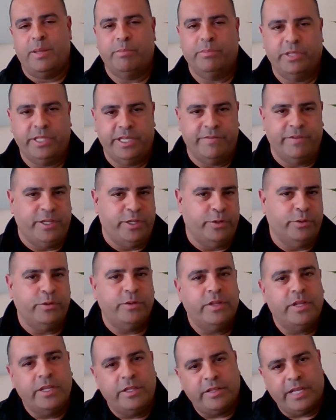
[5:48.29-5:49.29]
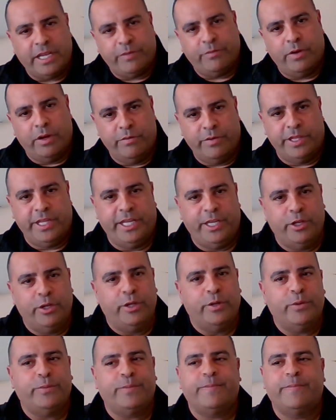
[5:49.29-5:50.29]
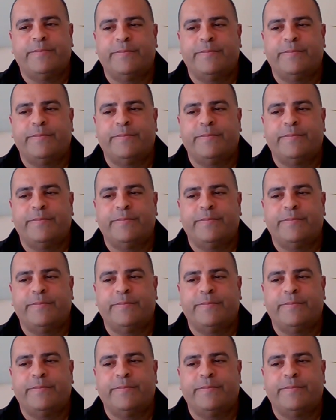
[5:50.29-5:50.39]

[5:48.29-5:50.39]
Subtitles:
Thank you for everything you do.